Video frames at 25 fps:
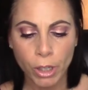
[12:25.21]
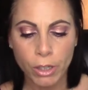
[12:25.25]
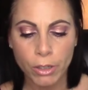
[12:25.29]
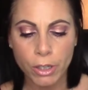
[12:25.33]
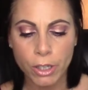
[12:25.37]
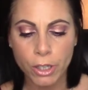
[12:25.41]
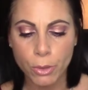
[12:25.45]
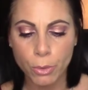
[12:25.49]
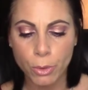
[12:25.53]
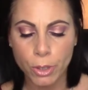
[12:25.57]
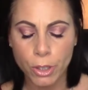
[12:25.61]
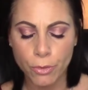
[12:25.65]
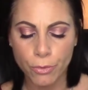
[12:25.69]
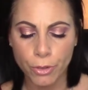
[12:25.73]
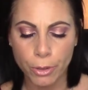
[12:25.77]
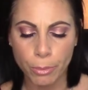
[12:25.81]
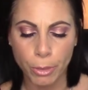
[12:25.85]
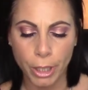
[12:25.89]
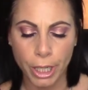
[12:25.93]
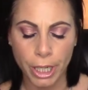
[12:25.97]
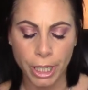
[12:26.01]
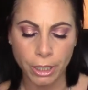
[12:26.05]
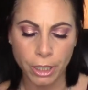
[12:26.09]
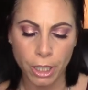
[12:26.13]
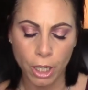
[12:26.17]
This one's from
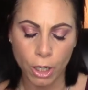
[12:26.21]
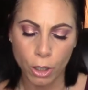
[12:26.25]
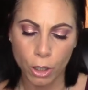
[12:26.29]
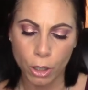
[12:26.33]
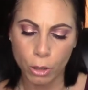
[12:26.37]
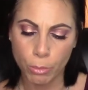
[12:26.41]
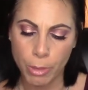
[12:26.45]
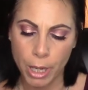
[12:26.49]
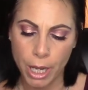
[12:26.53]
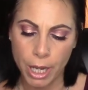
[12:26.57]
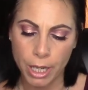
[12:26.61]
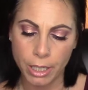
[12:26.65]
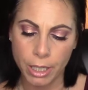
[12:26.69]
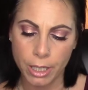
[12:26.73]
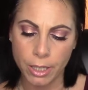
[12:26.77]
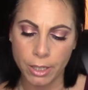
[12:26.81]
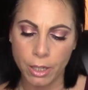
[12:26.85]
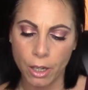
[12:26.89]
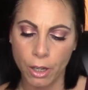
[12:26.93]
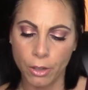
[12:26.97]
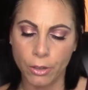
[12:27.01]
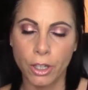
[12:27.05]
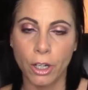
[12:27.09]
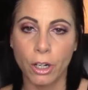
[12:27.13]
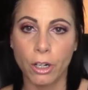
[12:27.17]
Lancome and it's
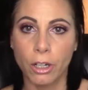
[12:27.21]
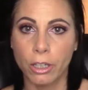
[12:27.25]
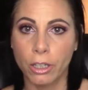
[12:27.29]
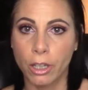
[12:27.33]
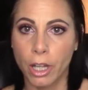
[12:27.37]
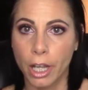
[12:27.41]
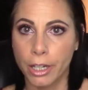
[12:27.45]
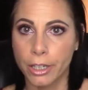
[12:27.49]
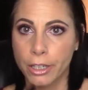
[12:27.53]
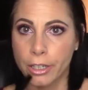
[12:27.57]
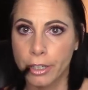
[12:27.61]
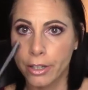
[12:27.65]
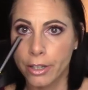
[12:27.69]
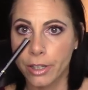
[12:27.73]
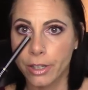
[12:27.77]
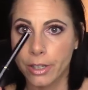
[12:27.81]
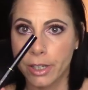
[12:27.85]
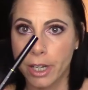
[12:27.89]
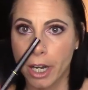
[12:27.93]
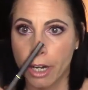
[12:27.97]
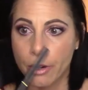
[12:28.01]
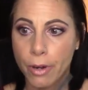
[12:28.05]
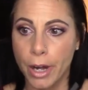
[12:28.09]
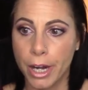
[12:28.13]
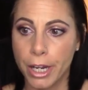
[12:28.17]
called the Art Liner. This
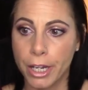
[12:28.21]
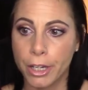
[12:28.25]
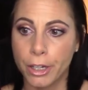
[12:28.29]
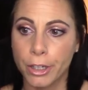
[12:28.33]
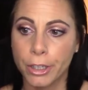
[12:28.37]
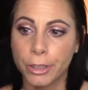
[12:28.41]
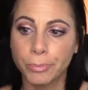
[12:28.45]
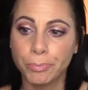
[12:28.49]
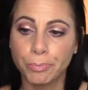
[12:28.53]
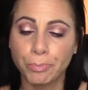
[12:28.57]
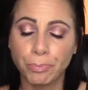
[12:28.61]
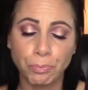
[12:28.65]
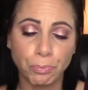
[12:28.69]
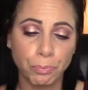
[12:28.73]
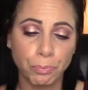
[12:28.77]
guy right here.